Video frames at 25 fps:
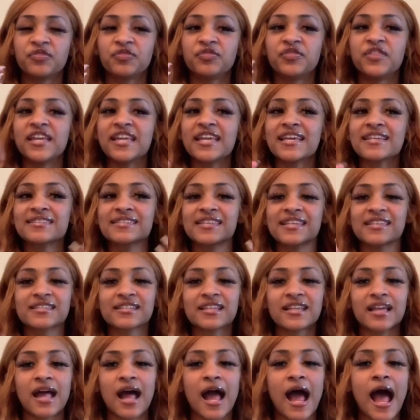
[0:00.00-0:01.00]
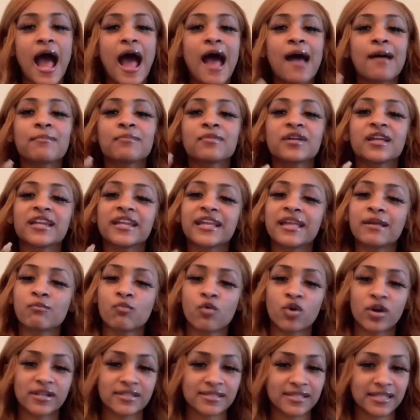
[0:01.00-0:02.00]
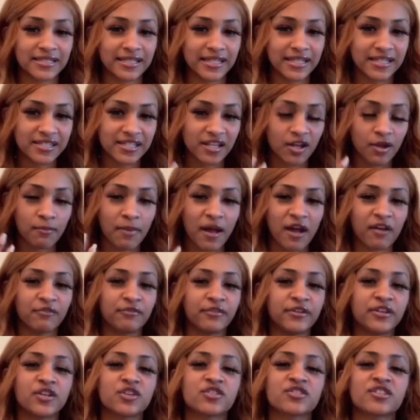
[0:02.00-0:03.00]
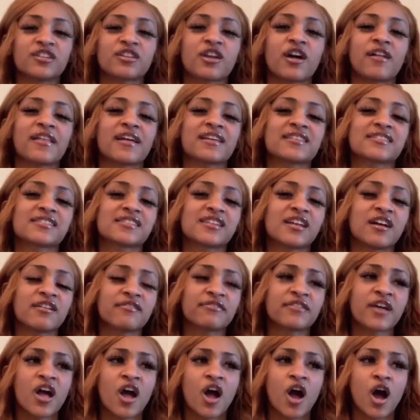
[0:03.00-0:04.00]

This is good. I'm gonna get more into detail about vendors and all that stuff